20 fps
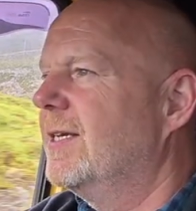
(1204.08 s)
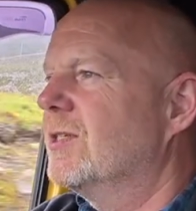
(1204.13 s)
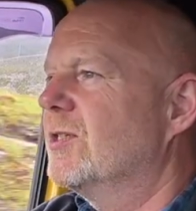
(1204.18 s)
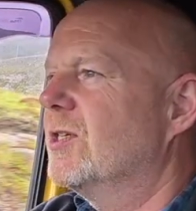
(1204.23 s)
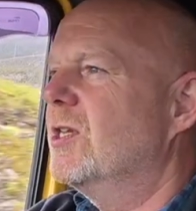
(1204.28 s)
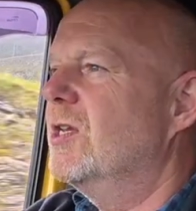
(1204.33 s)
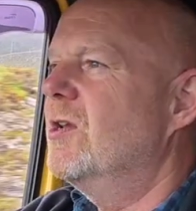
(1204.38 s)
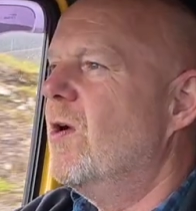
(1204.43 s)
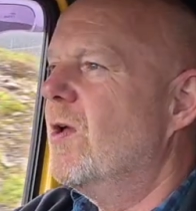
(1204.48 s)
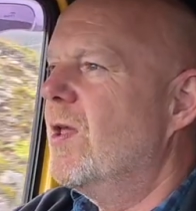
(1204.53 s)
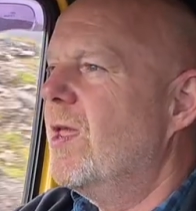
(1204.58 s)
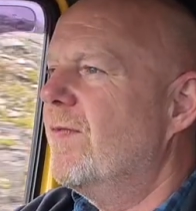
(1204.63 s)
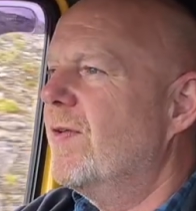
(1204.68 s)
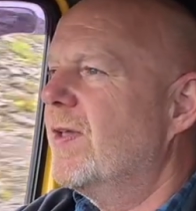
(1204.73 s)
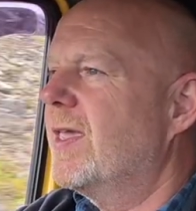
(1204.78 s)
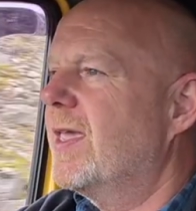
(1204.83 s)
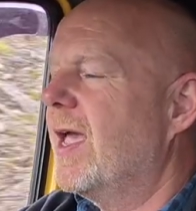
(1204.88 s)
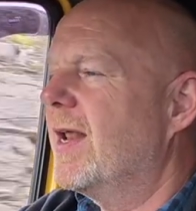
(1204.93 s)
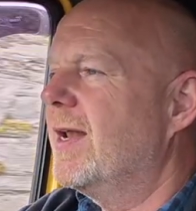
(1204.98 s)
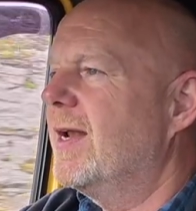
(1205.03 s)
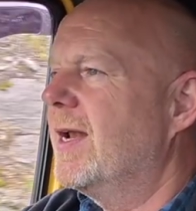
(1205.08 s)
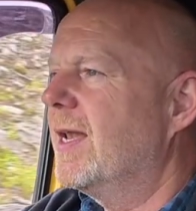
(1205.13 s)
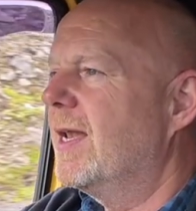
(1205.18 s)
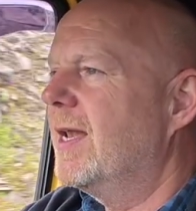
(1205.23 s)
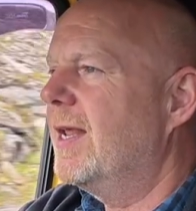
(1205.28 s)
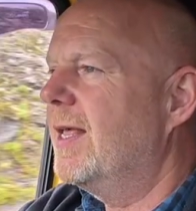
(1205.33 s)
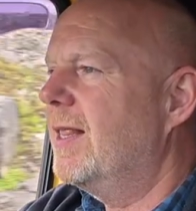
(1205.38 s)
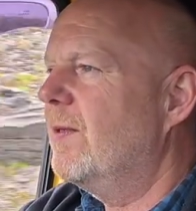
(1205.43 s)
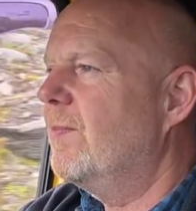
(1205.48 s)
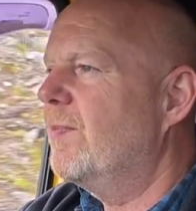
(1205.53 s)
So you're not even getting a
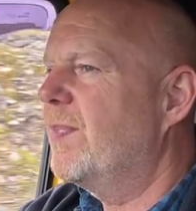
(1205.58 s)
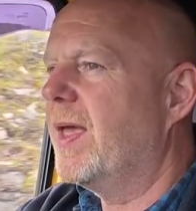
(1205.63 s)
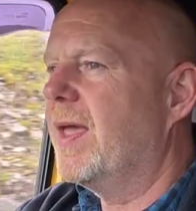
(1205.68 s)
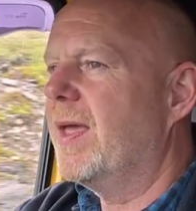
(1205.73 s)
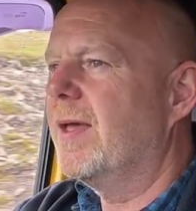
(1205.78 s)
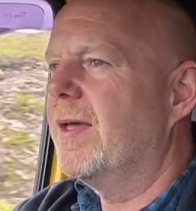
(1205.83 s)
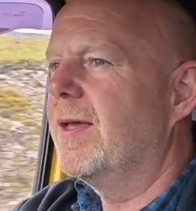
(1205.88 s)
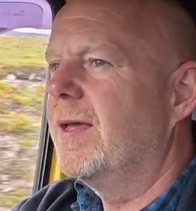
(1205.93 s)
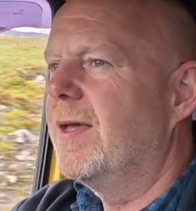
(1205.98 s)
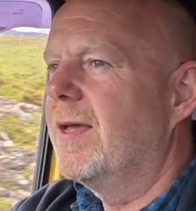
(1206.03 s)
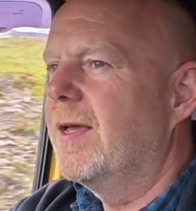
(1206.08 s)
little bit